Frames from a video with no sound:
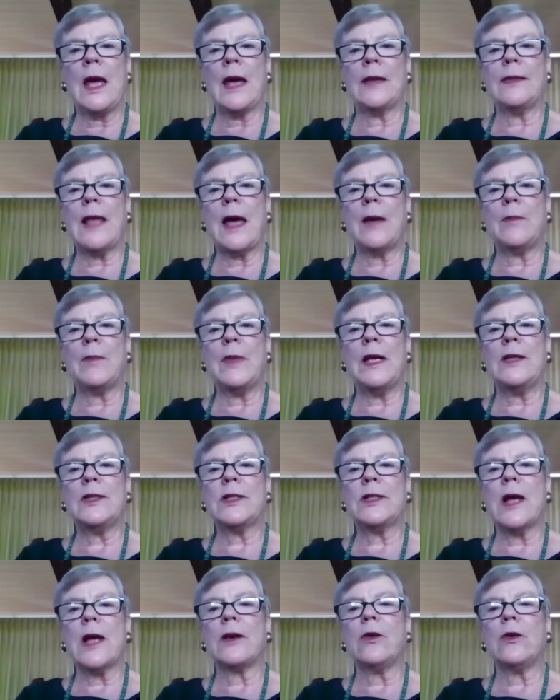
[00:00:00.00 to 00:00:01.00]
And that
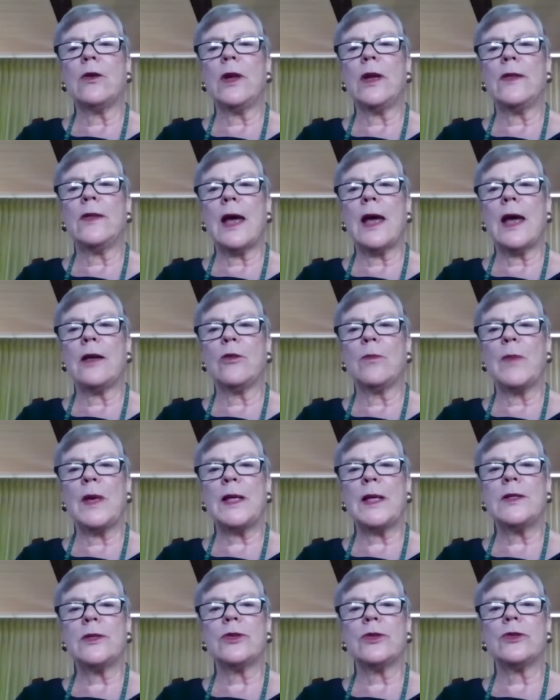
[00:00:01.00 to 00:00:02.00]
means not only that your
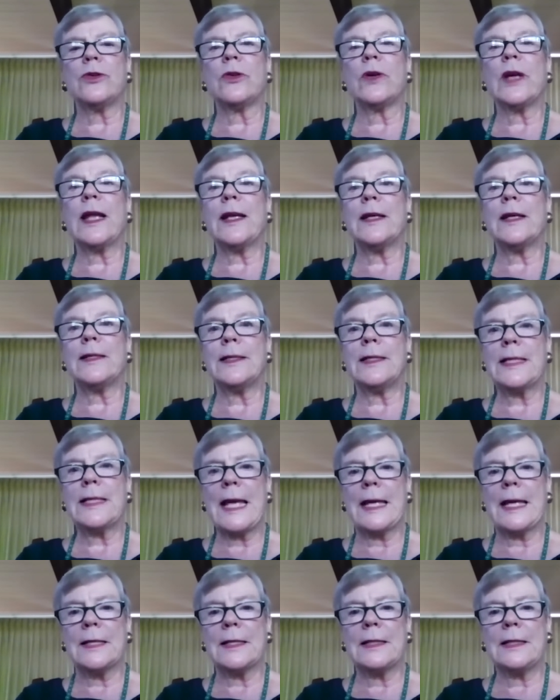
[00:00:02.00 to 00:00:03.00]
messages are getting
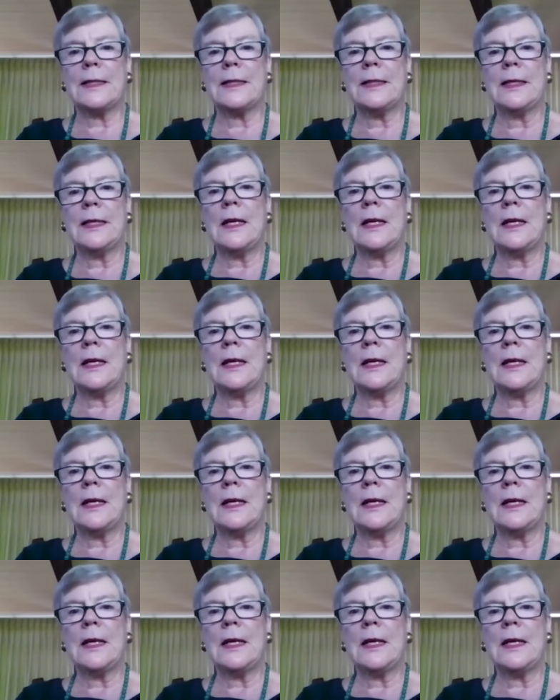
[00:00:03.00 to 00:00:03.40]
sent,